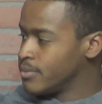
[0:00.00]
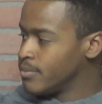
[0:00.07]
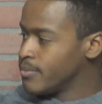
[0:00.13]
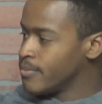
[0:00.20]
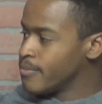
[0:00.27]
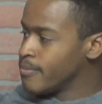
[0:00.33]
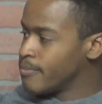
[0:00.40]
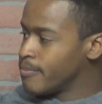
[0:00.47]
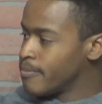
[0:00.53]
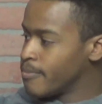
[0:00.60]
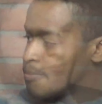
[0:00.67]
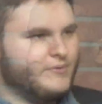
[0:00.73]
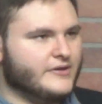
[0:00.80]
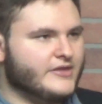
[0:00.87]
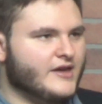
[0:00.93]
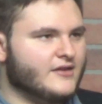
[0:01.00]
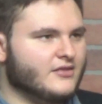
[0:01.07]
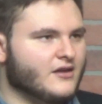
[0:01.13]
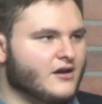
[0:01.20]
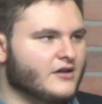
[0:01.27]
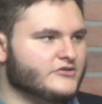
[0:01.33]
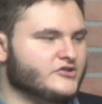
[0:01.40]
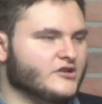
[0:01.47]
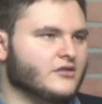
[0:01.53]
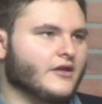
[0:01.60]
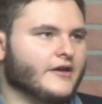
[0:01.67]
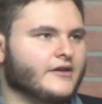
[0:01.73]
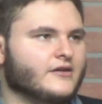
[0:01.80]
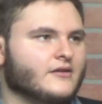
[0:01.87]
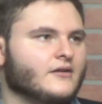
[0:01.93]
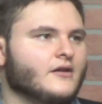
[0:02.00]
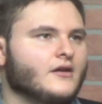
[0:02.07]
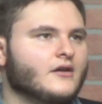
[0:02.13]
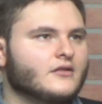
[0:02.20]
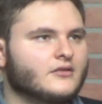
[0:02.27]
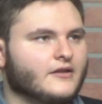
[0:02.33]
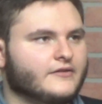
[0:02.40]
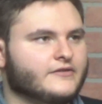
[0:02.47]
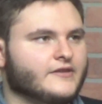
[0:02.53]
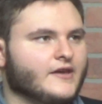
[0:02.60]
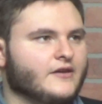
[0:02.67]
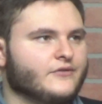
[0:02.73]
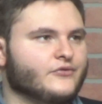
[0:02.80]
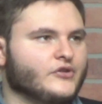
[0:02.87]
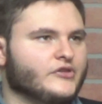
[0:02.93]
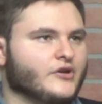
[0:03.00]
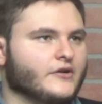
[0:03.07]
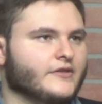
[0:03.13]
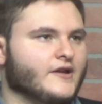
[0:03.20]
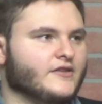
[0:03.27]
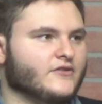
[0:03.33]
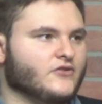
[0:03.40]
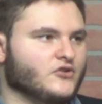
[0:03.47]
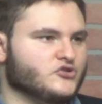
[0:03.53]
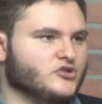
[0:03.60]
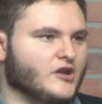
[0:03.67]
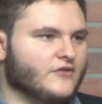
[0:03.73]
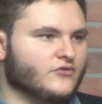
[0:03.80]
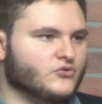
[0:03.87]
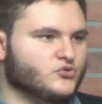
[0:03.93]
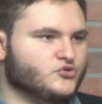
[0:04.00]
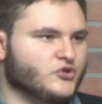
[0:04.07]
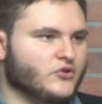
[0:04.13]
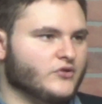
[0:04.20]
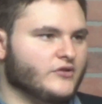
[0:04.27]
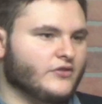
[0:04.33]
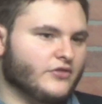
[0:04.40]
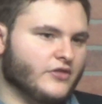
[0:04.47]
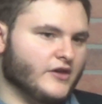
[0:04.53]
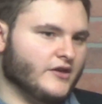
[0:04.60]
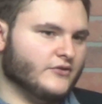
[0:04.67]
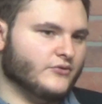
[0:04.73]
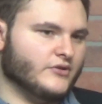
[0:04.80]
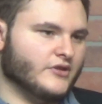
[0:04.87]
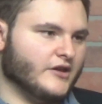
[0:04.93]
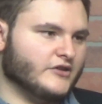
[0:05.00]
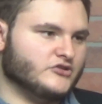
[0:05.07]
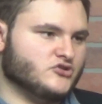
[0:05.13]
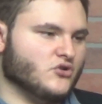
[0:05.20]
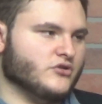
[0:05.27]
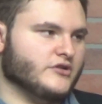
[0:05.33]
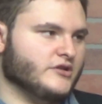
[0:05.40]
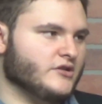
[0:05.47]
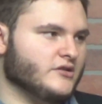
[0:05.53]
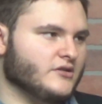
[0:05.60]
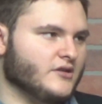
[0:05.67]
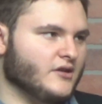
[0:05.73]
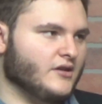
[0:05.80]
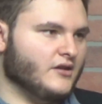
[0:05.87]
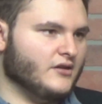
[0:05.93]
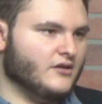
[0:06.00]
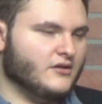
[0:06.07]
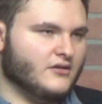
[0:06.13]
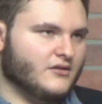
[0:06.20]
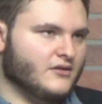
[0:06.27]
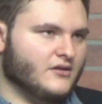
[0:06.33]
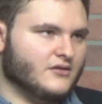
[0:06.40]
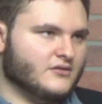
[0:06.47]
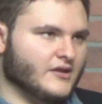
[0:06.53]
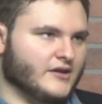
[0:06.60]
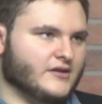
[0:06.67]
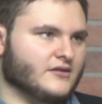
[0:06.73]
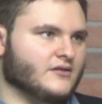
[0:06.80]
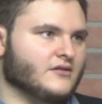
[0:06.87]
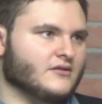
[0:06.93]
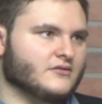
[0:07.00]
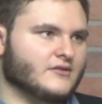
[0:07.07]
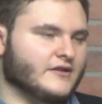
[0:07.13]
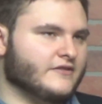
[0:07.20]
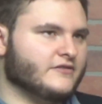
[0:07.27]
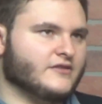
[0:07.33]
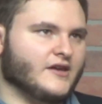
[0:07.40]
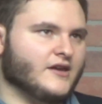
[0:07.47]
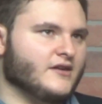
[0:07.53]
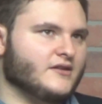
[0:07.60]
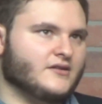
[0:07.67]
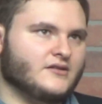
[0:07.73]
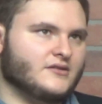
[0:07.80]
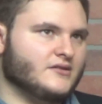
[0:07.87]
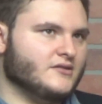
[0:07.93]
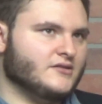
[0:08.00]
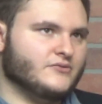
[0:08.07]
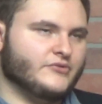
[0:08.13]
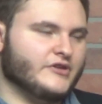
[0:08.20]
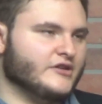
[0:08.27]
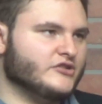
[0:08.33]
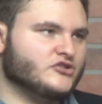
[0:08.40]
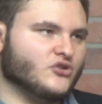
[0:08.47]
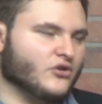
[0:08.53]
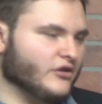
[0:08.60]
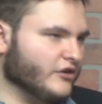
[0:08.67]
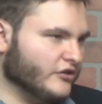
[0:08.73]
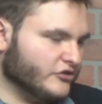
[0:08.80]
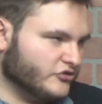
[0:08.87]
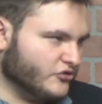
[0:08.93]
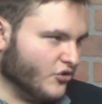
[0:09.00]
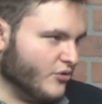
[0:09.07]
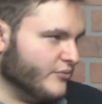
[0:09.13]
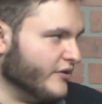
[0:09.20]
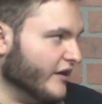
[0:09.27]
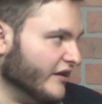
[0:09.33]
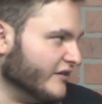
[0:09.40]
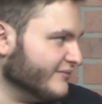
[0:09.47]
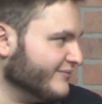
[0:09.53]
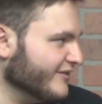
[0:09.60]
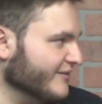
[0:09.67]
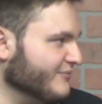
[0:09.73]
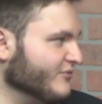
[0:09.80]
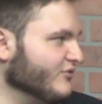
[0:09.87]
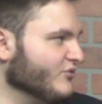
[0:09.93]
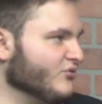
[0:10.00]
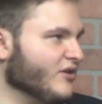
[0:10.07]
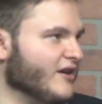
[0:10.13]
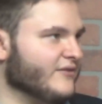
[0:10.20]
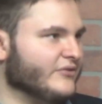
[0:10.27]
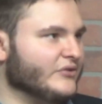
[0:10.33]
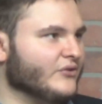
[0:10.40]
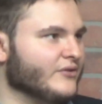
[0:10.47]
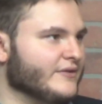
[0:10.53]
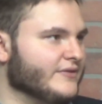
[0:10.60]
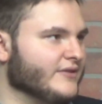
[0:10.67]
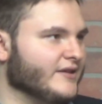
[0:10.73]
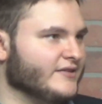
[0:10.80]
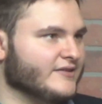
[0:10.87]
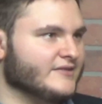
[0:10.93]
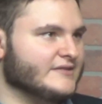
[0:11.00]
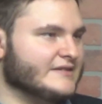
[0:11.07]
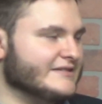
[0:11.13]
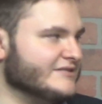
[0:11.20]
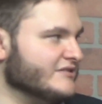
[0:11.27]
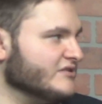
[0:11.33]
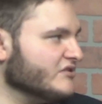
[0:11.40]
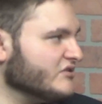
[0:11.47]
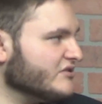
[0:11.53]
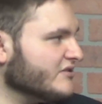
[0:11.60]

Yeah, but by that logic, let's say if we took that to such an evolutionary thing, we started, let's say we started exterminating people who have certain diseases.